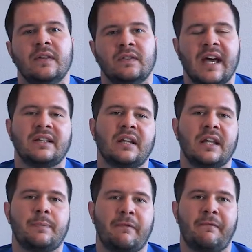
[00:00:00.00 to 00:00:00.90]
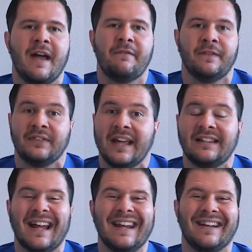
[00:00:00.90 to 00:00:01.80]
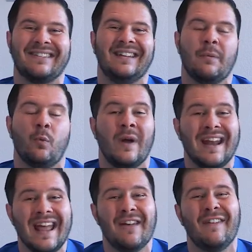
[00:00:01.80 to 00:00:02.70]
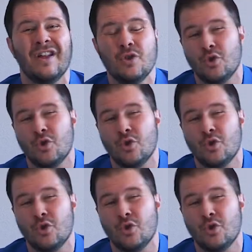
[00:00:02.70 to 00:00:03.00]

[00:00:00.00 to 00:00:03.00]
to take the leap of faith and take that next step whenever